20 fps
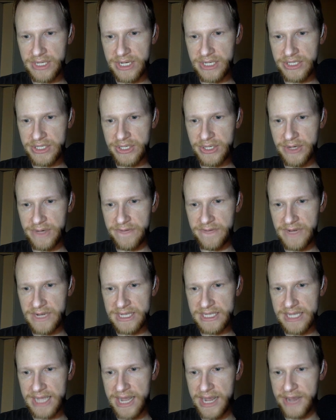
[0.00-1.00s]
Was not sure if
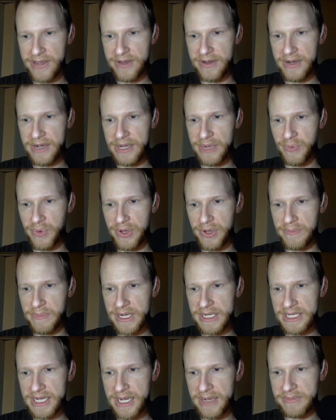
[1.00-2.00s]
it is accurate and worth
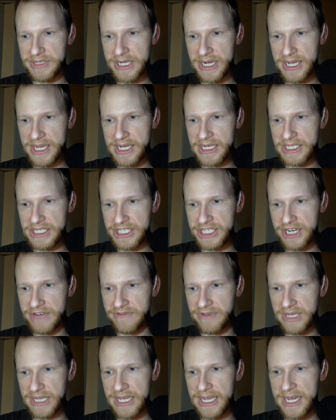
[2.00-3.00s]
my time checking.
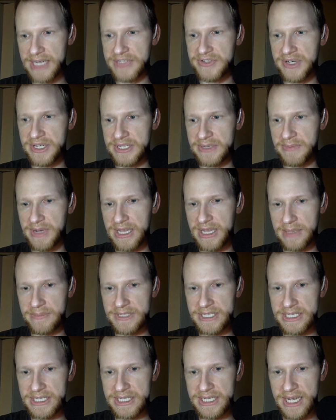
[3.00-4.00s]
Generally, I trust my
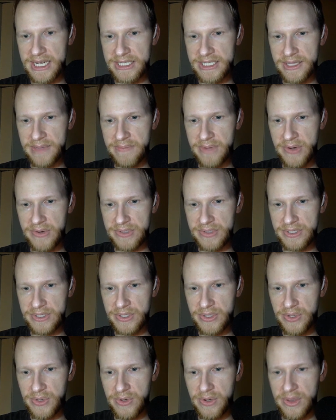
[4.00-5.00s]
Libsyn stats the
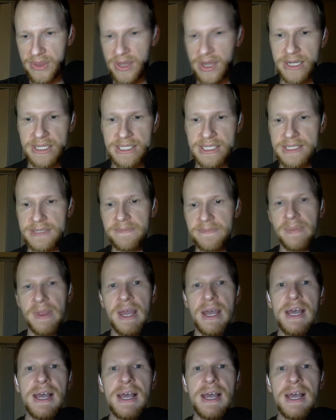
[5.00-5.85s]
most. Your thoughts?